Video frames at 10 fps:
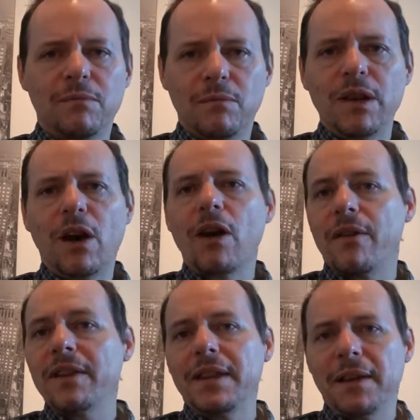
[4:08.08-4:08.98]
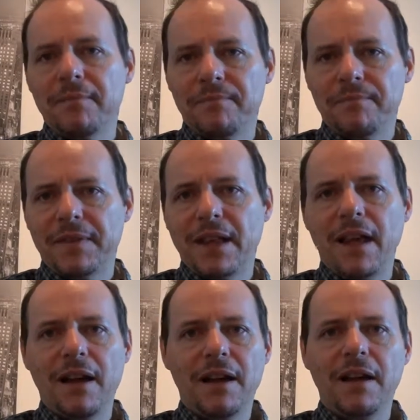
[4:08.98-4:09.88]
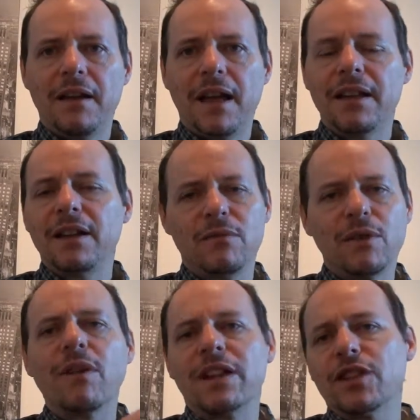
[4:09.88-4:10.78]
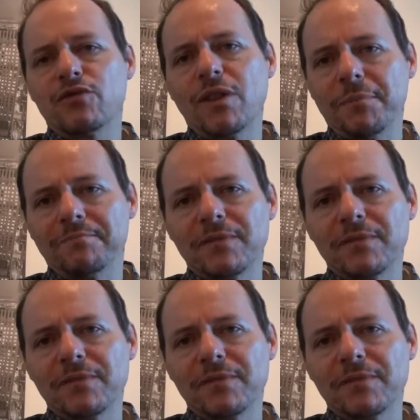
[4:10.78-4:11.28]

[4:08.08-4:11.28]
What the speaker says: we are everything, and they rewrite history.